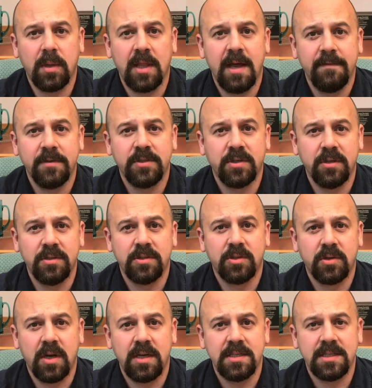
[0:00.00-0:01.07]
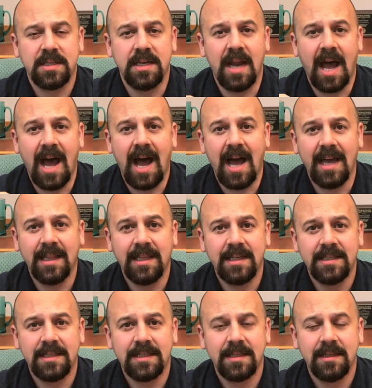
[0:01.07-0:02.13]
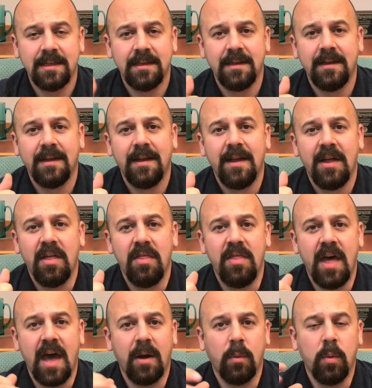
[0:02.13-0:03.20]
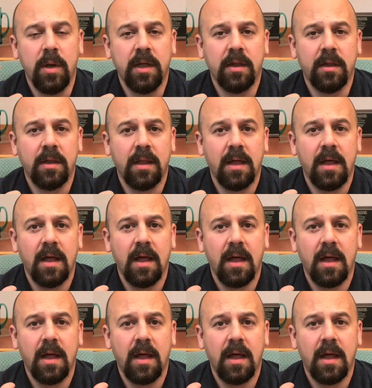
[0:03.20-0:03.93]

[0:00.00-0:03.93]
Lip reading: life insurance trust, an ILIT, that will